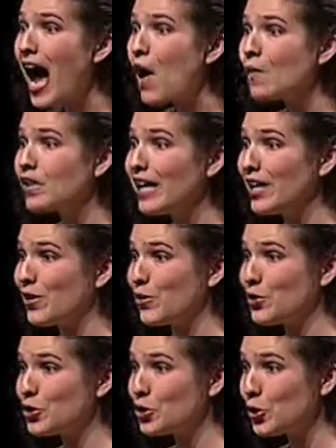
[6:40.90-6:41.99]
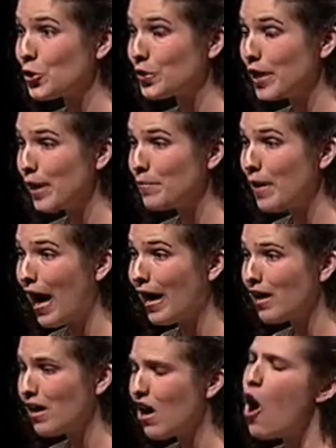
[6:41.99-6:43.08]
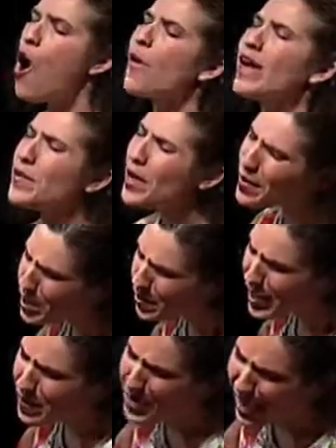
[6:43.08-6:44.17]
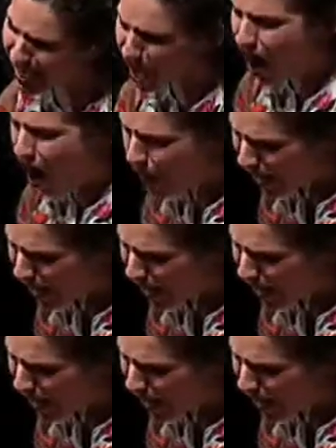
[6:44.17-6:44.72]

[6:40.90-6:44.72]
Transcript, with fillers: hour later, the turtle came back. Okay, okay, okay, okay, okay. All